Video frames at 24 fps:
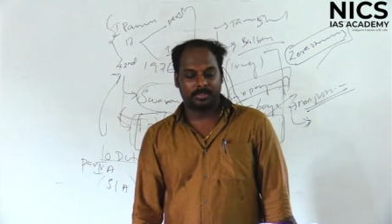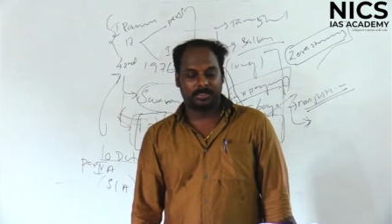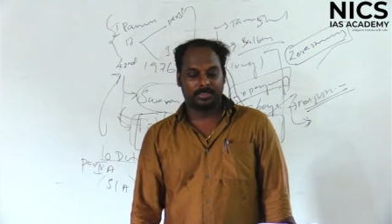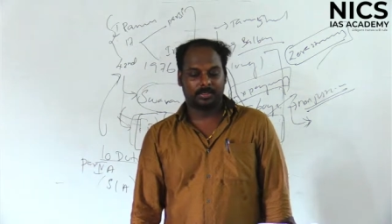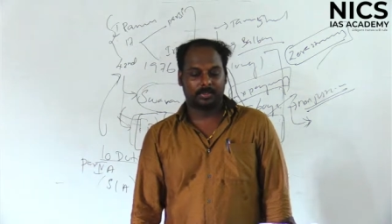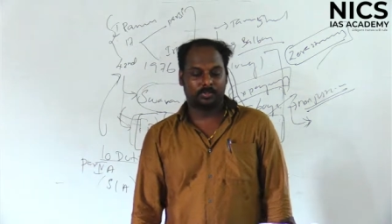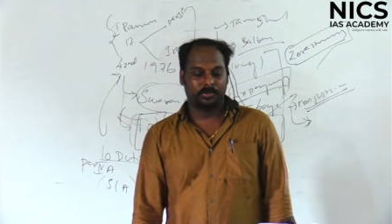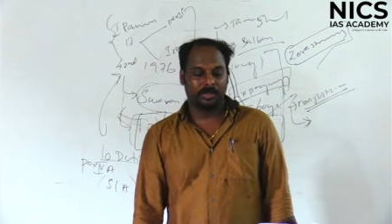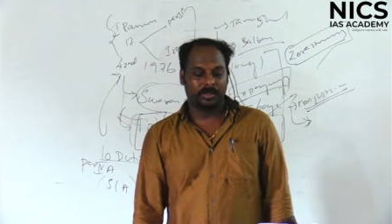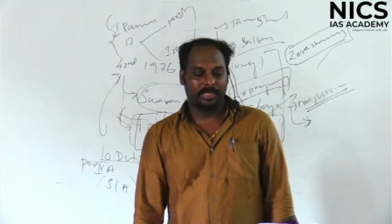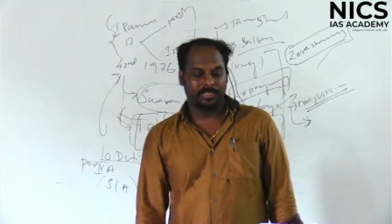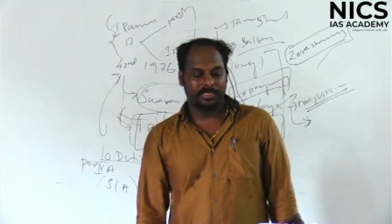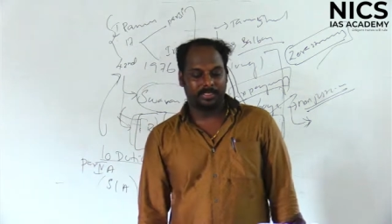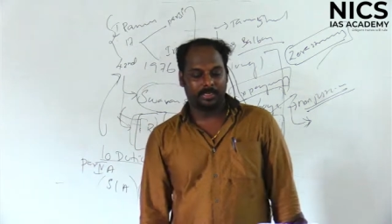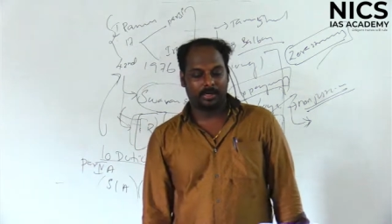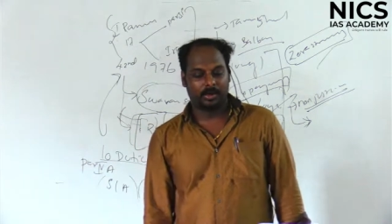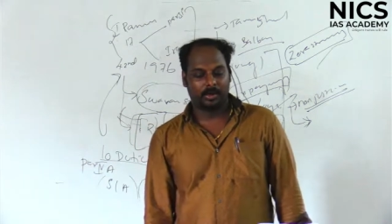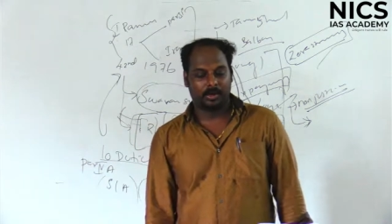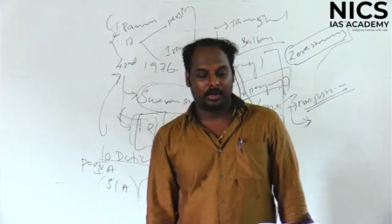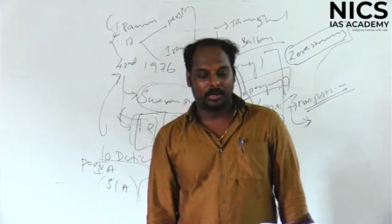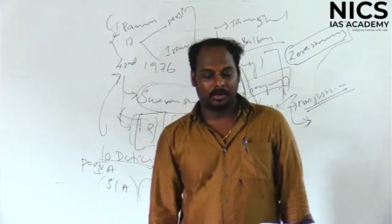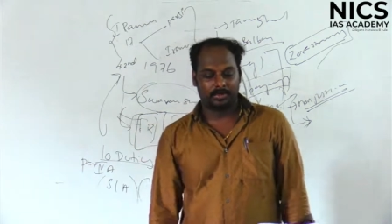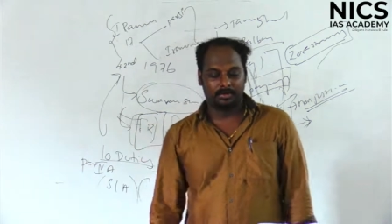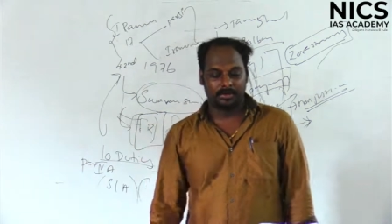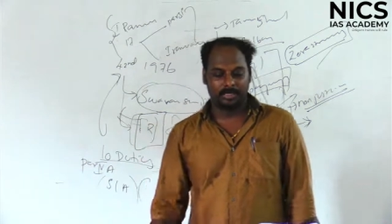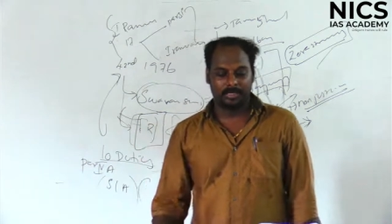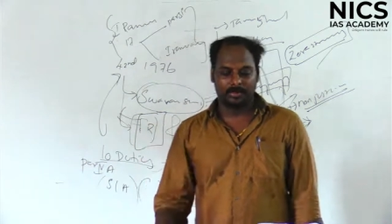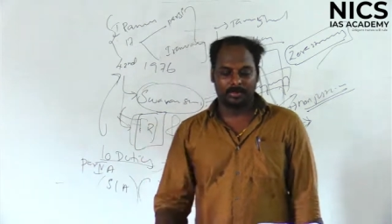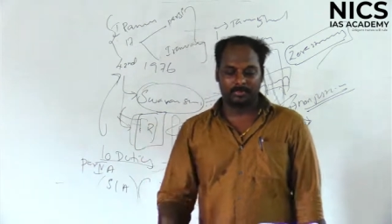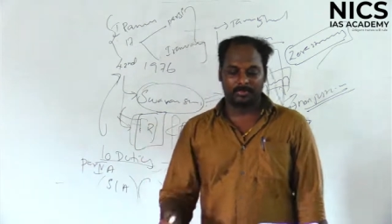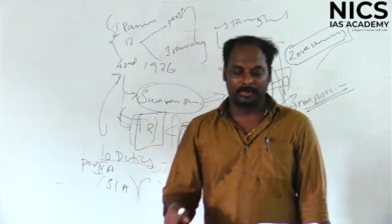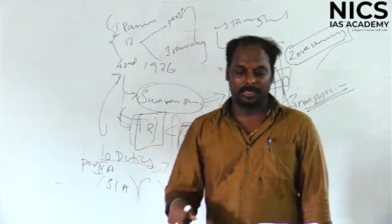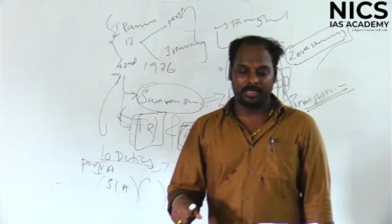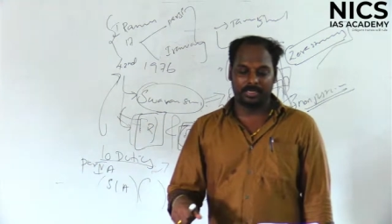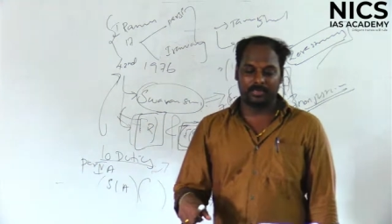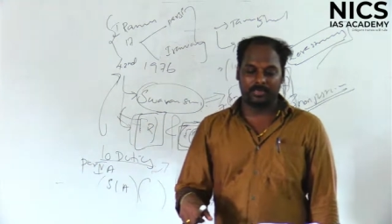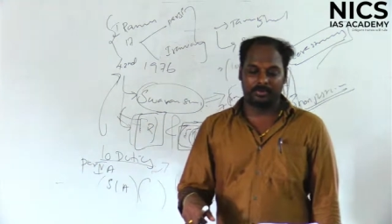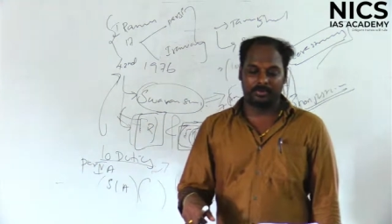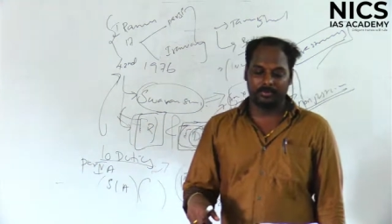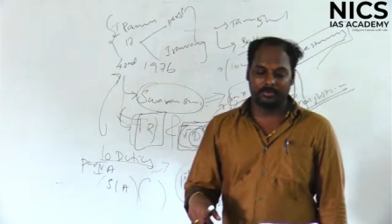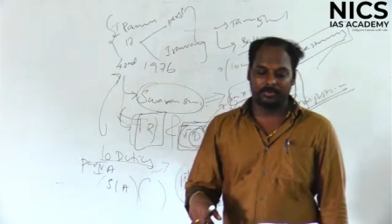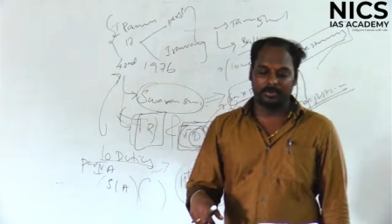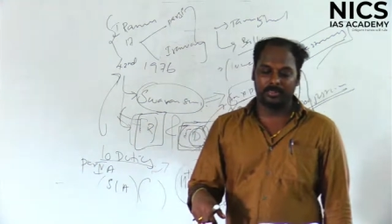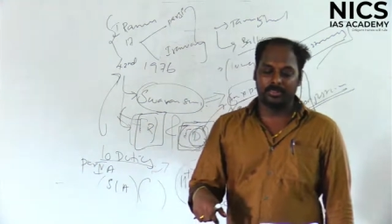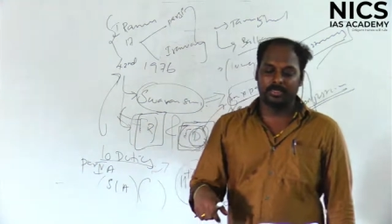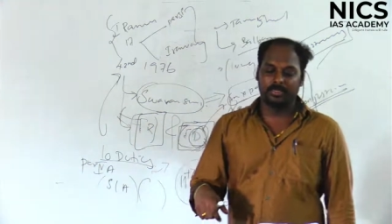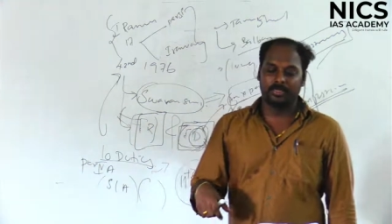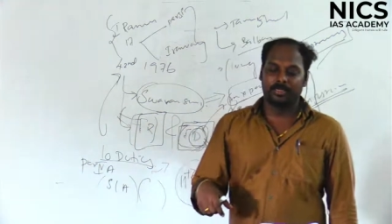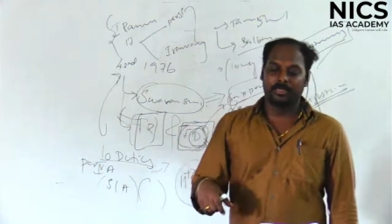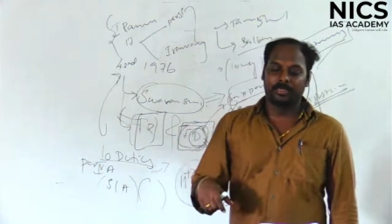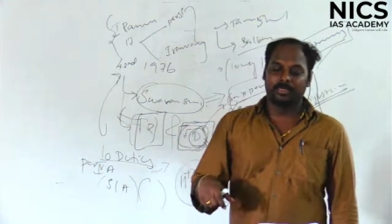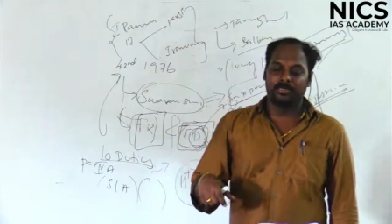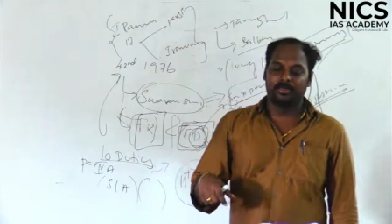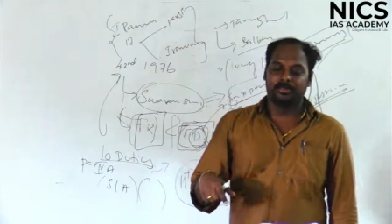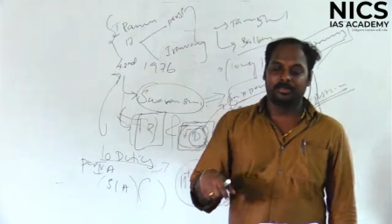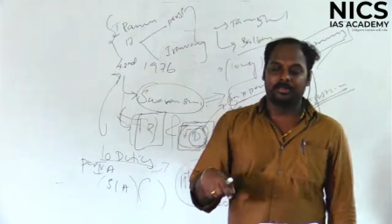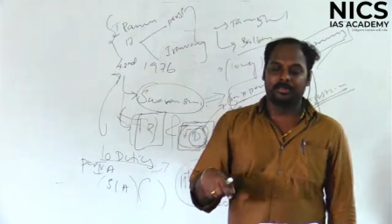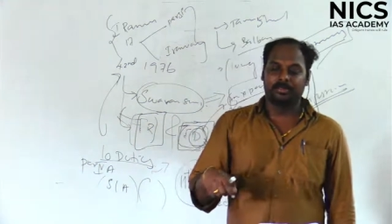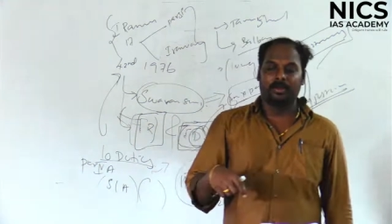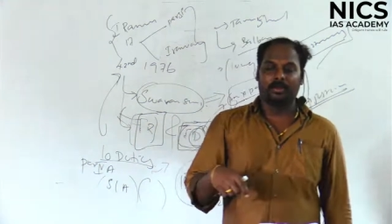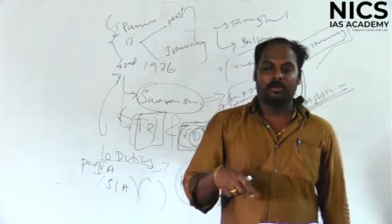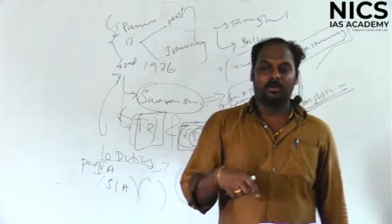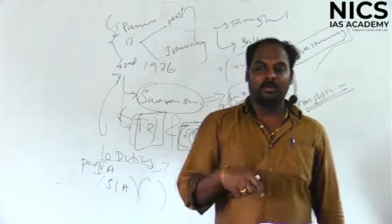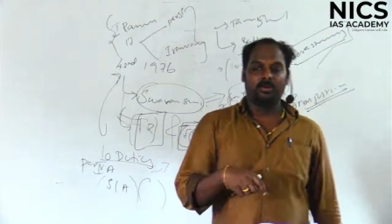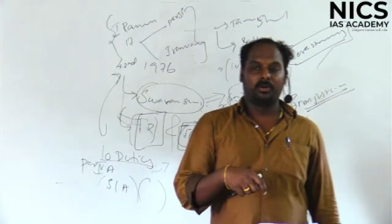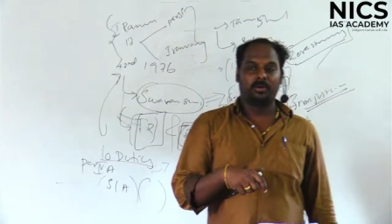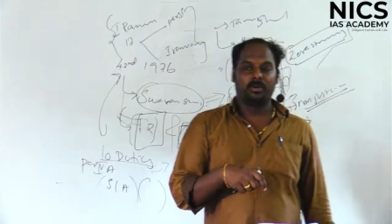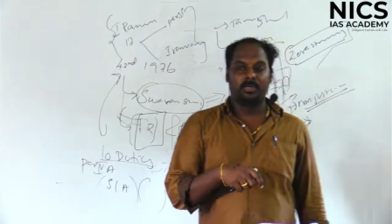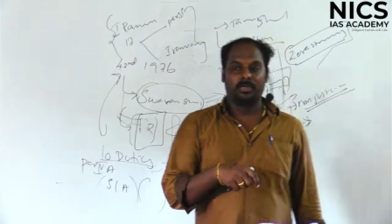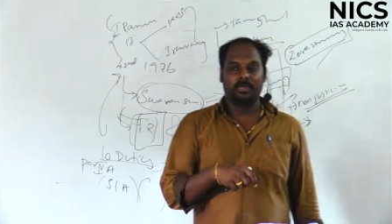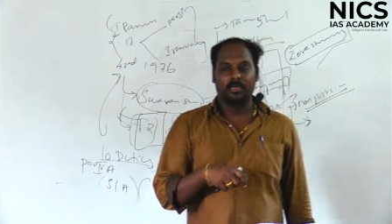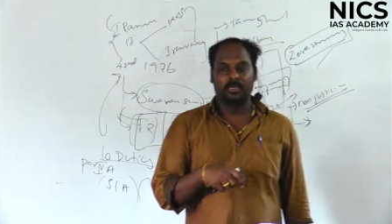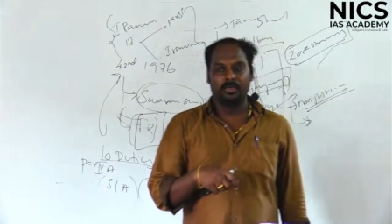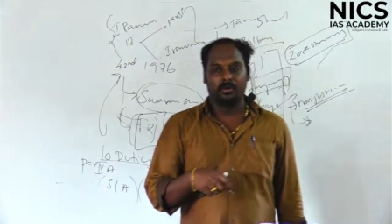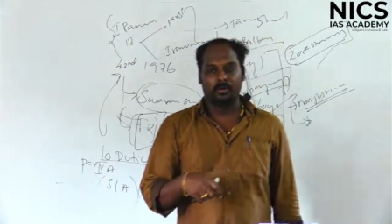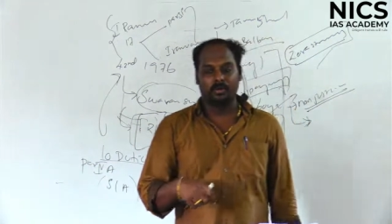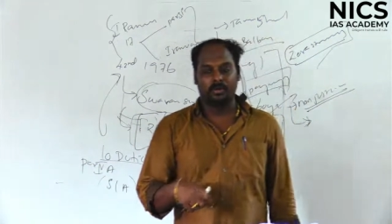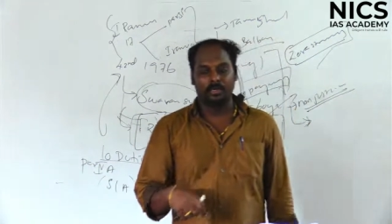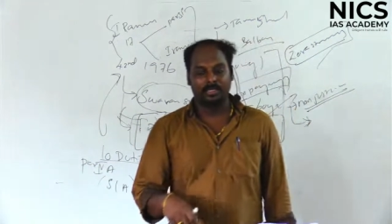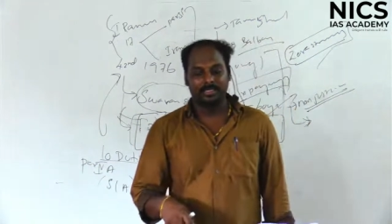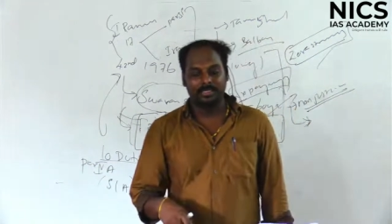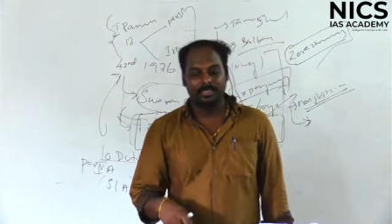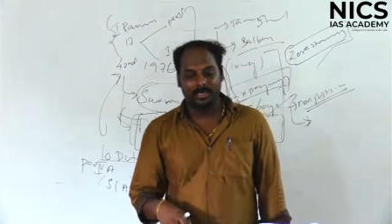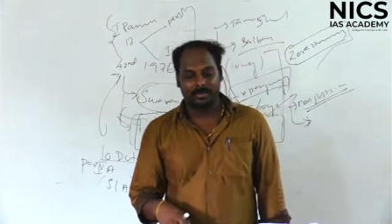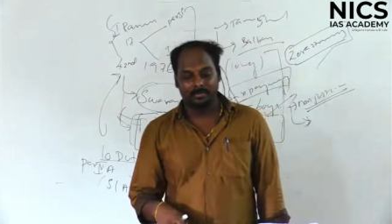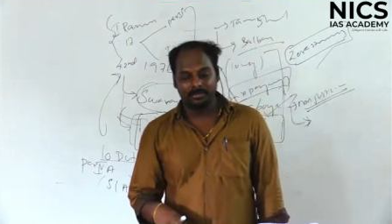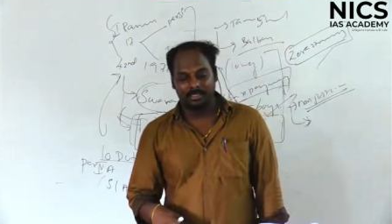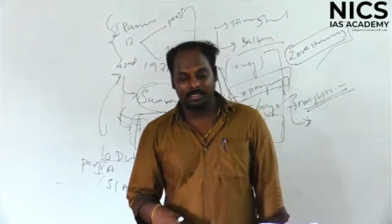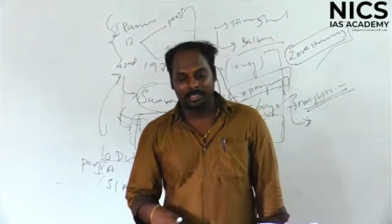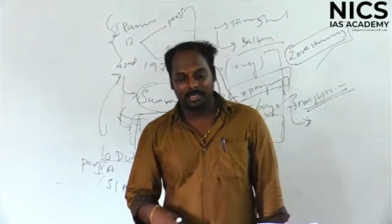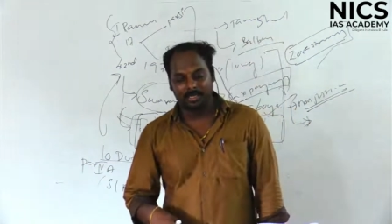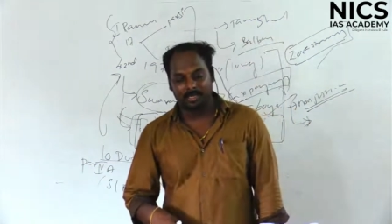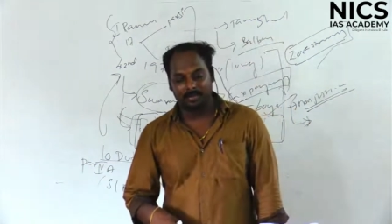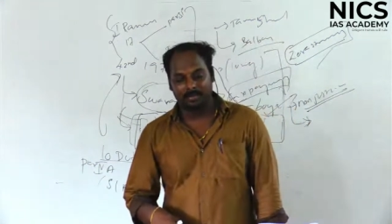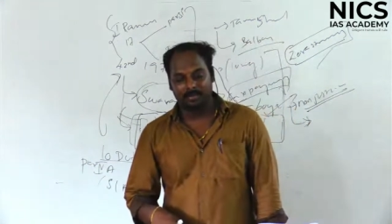the wise lord abdinu peru, avangaloda holy scripture name